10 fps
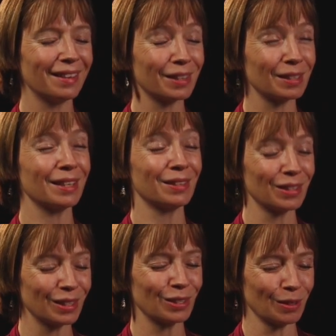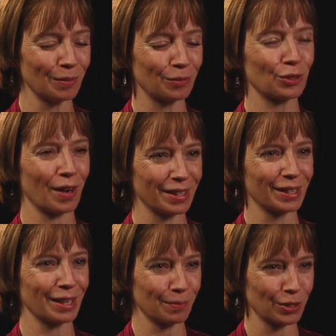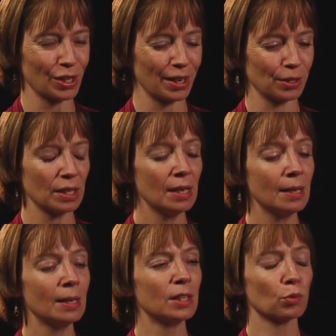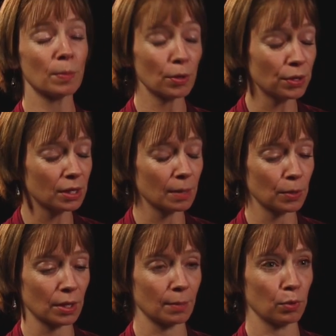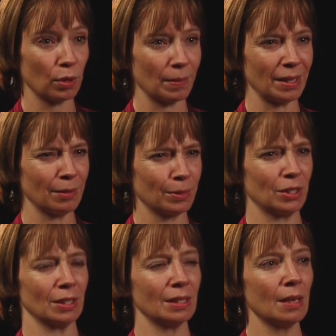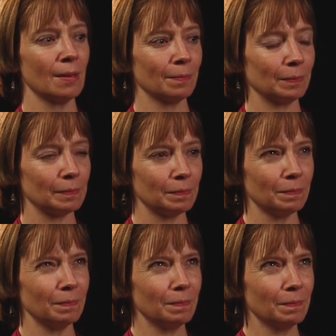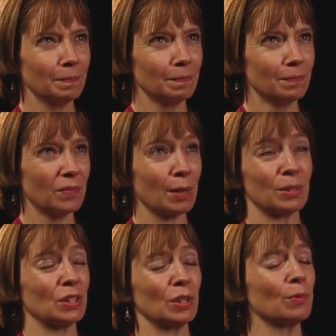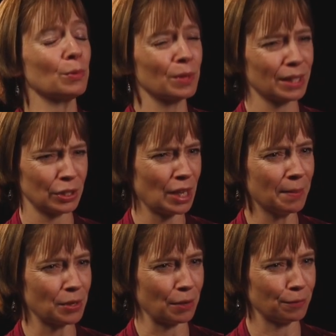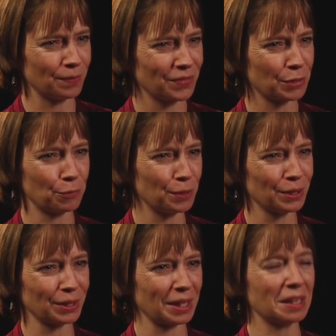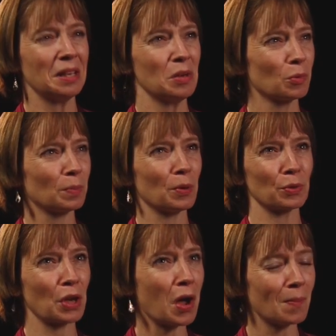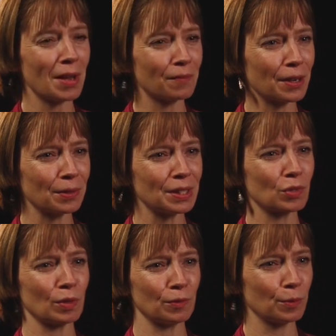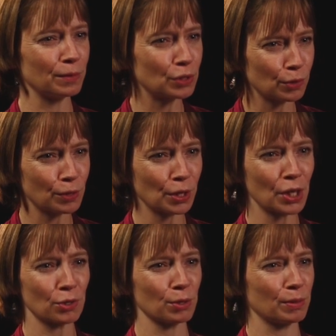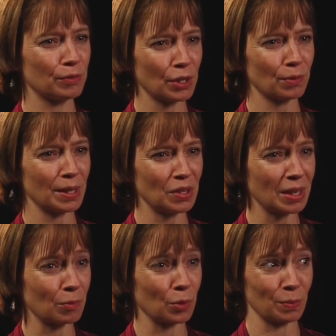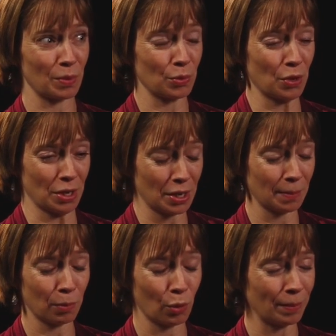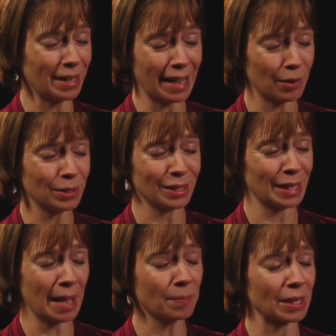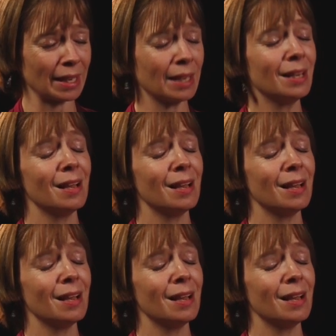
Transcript: in the in the system of trying to get him retired. So we both ended up on unemployment, and it was this was this thing we were really ashamed of to feel like we're both combat veterans, we've we've served our country, we've done the right thing, and we're both on unemployment. How is this happening?